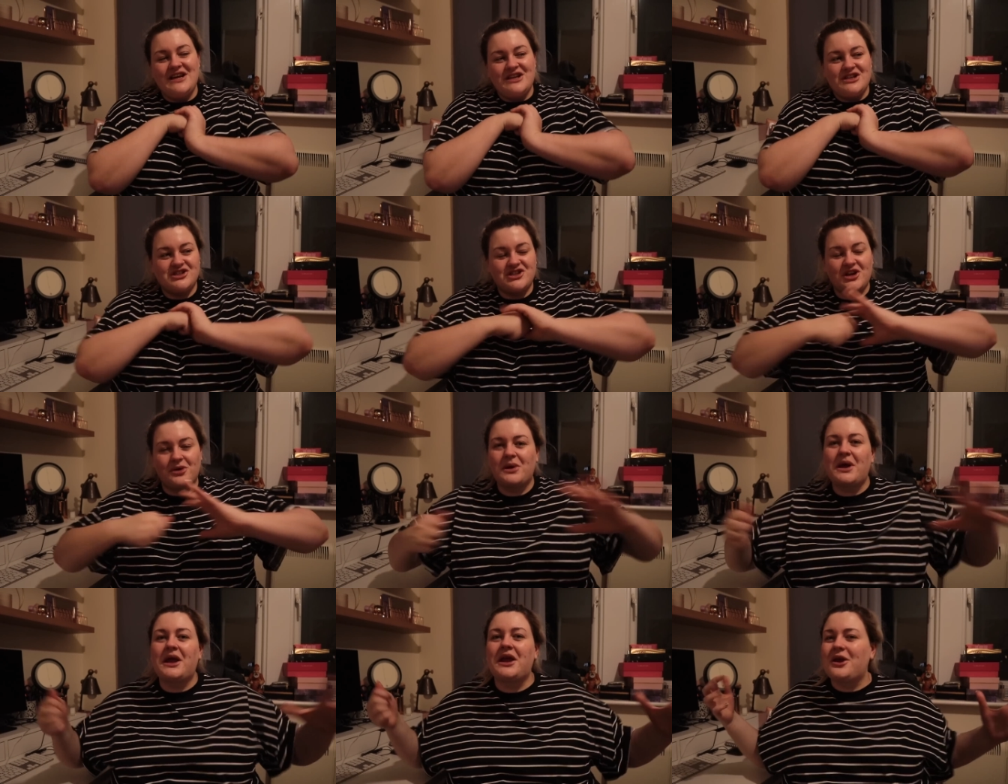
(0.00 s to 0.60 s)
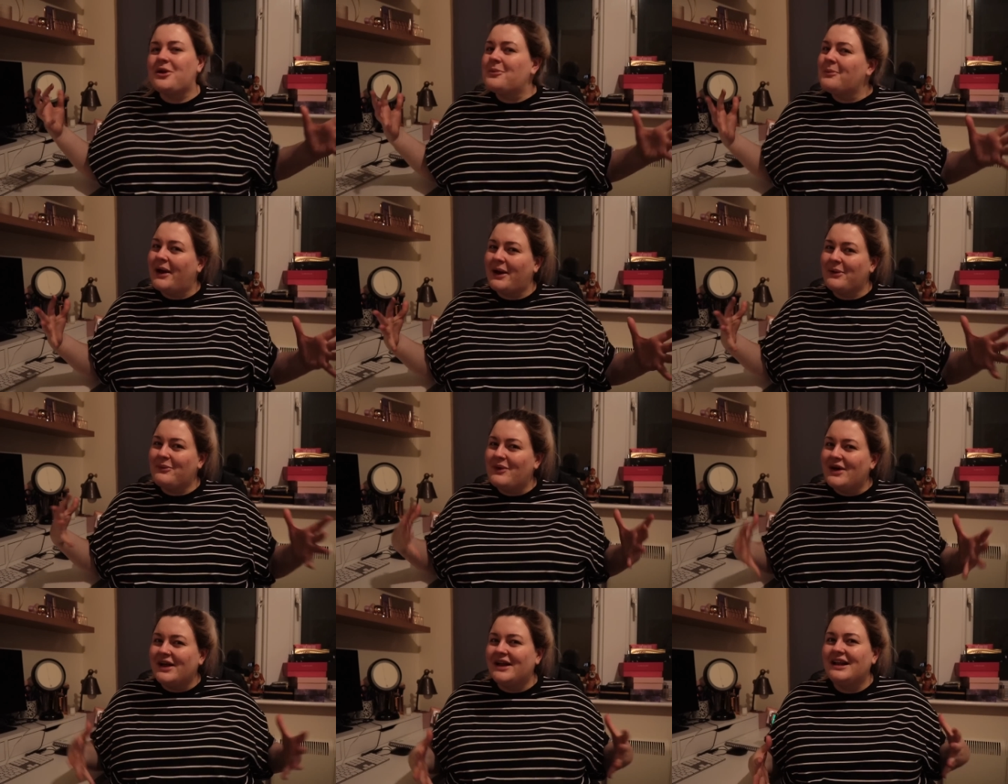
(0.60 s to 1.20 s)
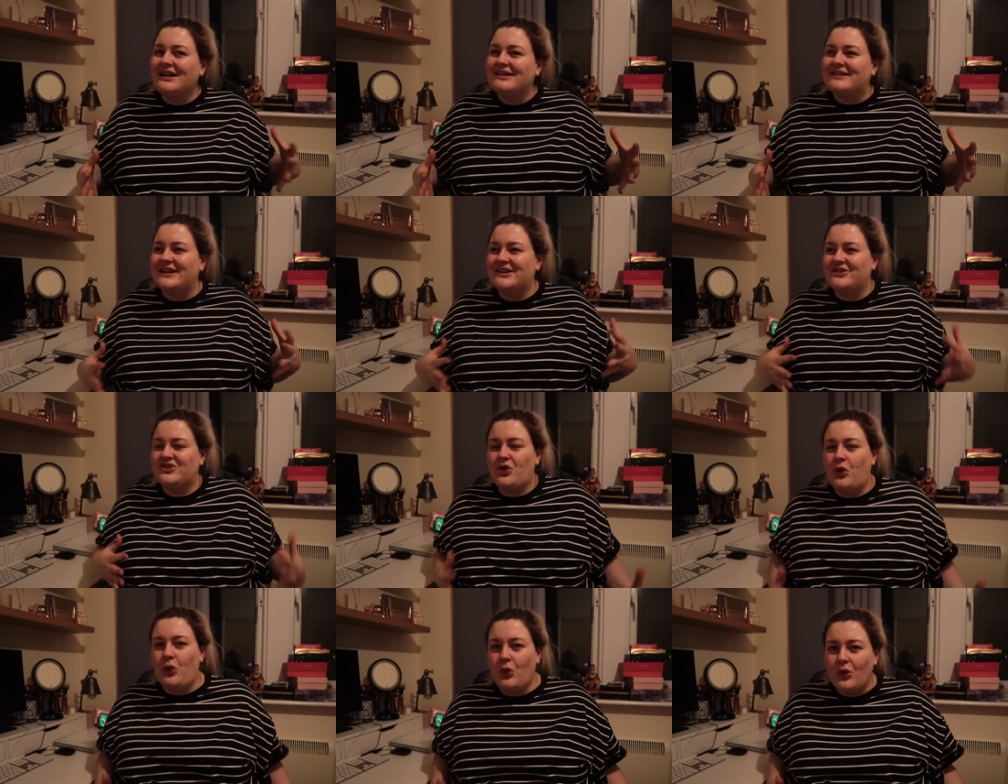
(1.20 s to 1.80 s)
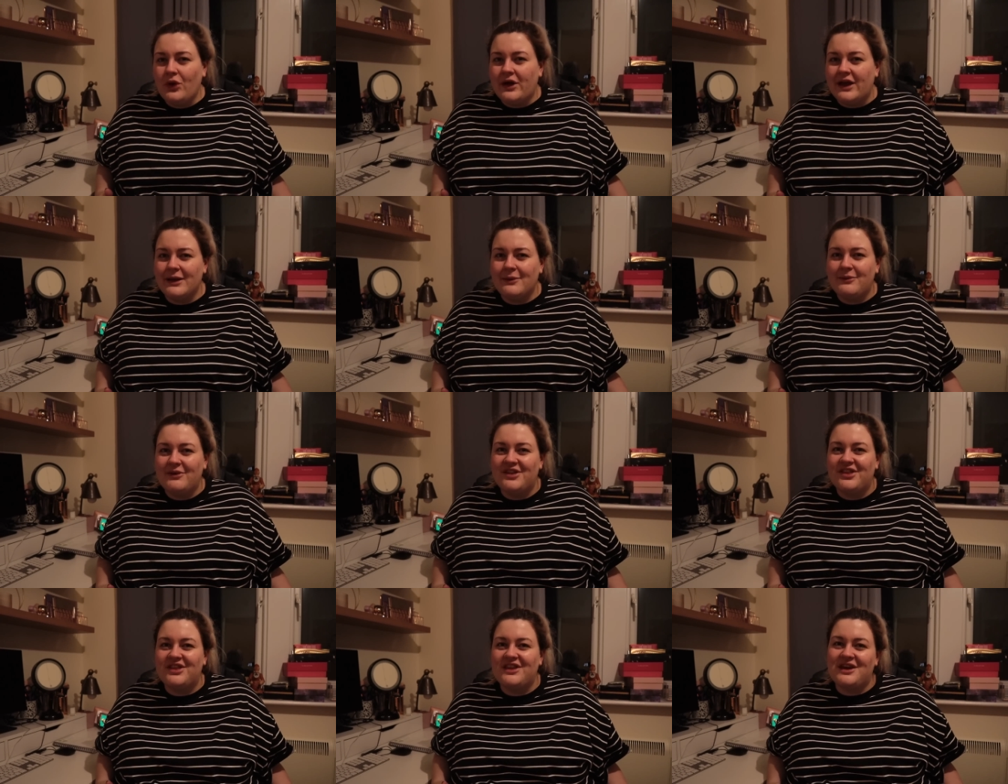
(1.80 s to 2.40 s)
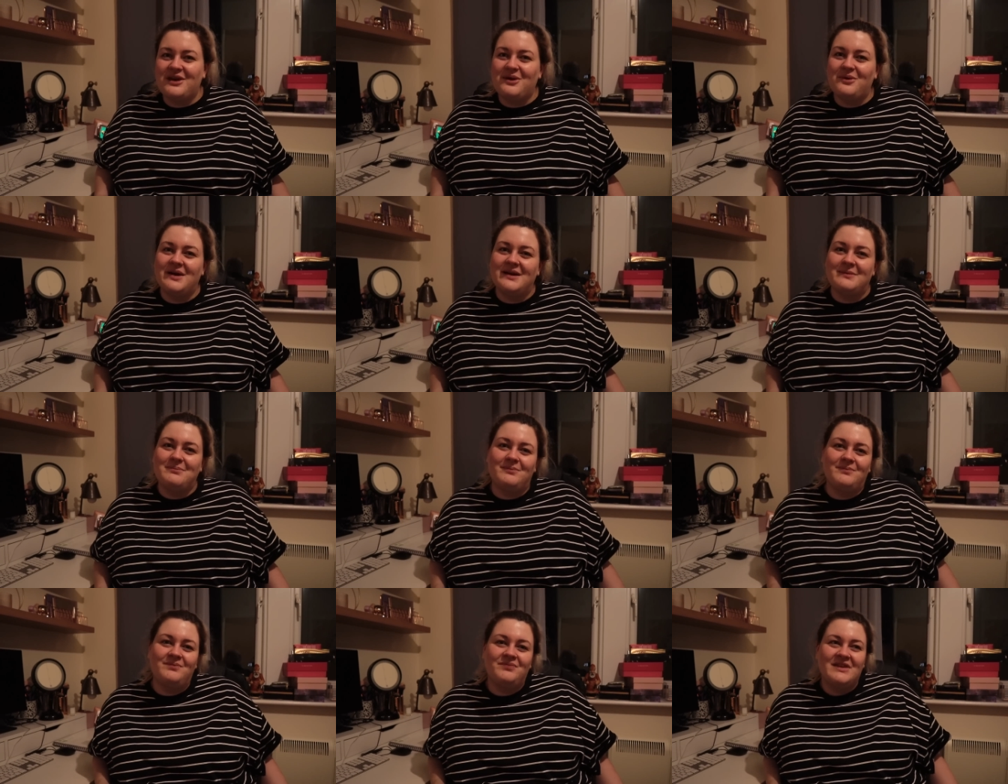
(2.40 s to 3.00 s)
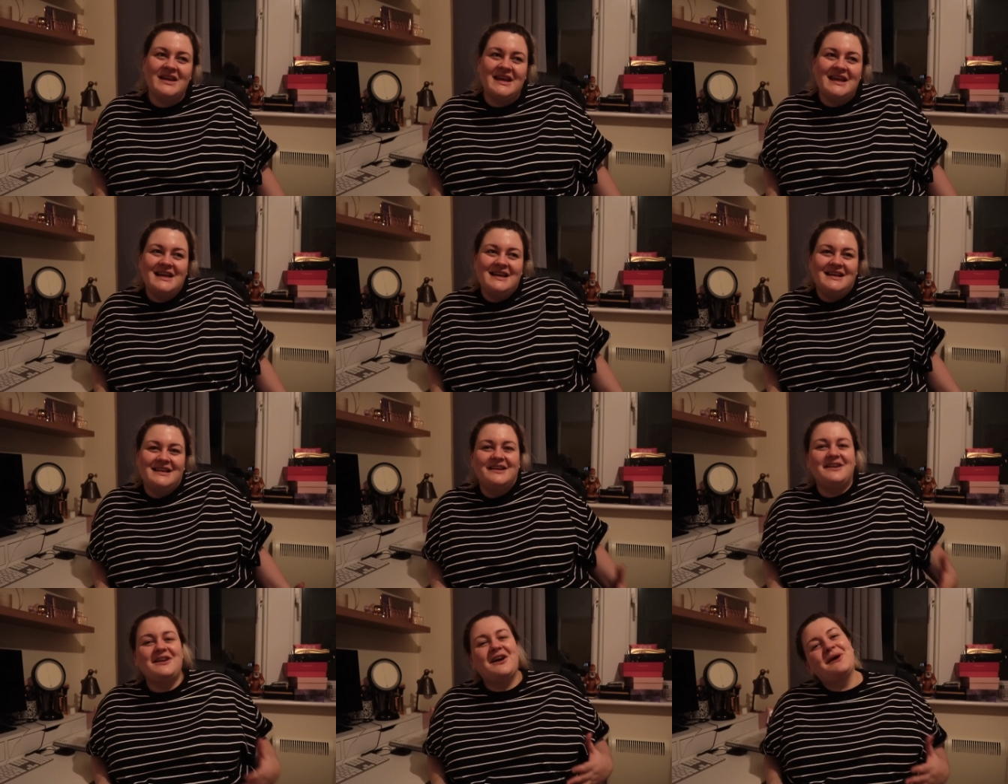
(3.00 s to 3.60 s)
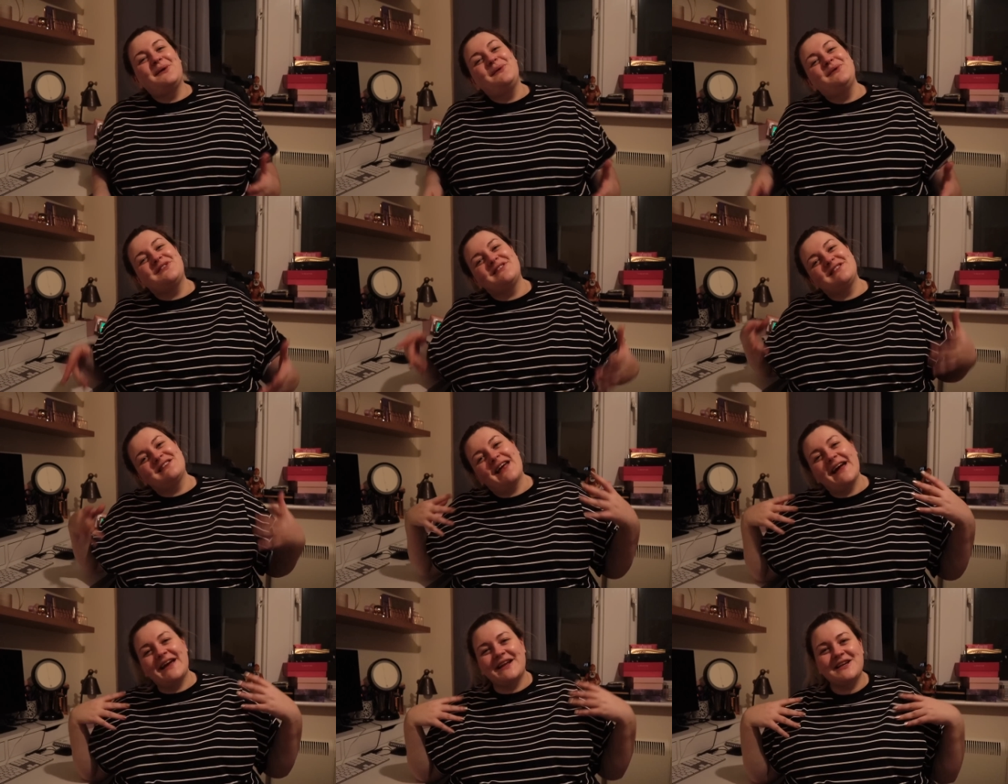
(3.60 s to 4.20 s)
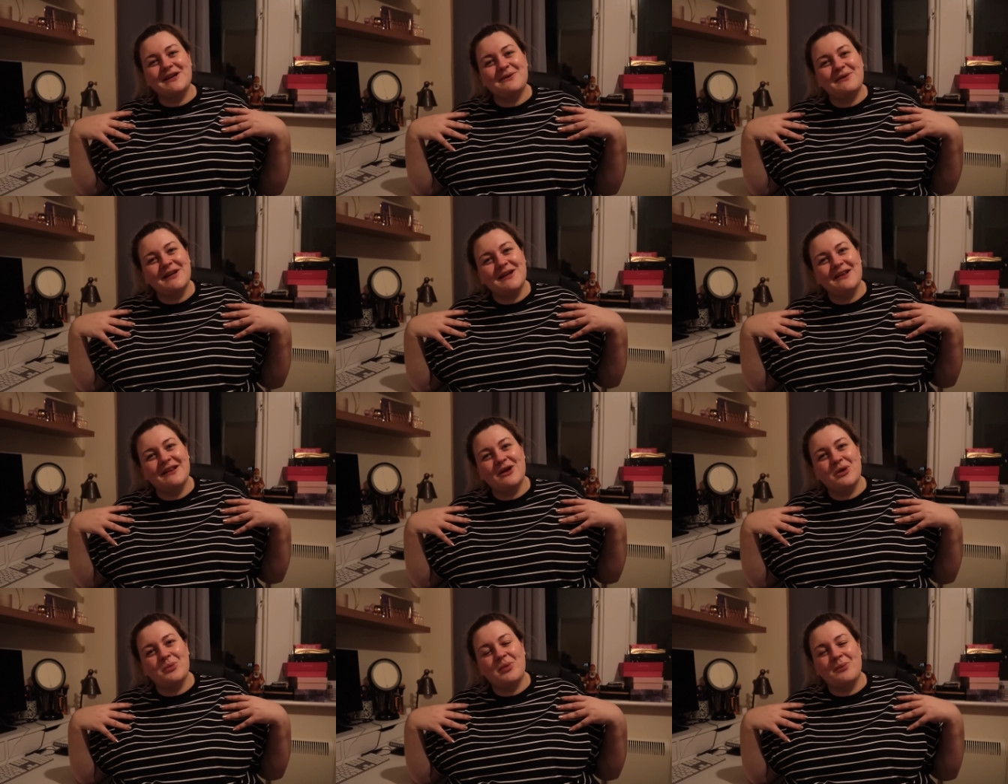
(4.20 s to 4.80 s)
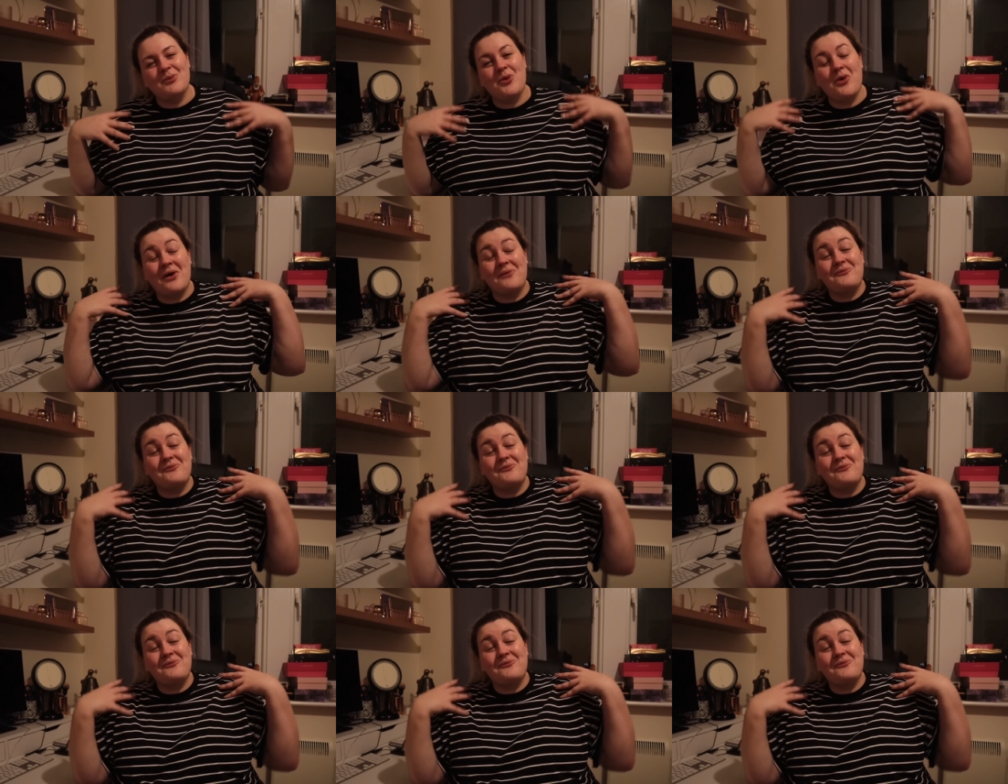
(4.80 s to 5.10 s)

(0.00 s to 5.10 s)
showing you my world and talking with you and, you know, just letting you in a little bit more.